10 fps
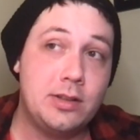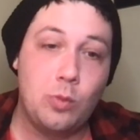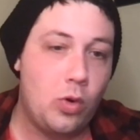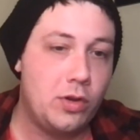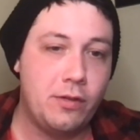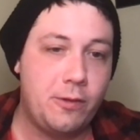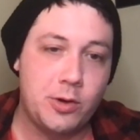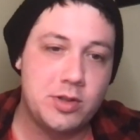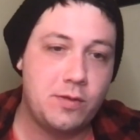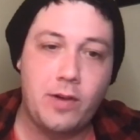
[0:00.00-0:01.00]
won the
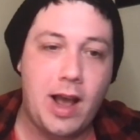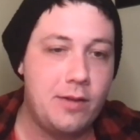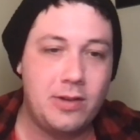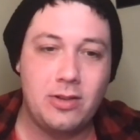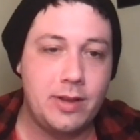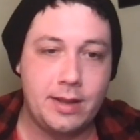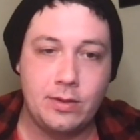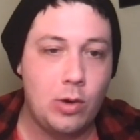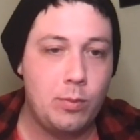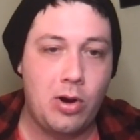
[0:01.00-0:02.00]
first 5 clean,
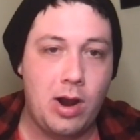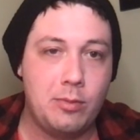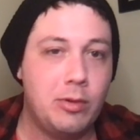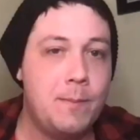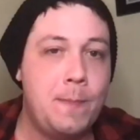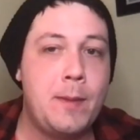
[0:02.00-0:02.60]
no problem.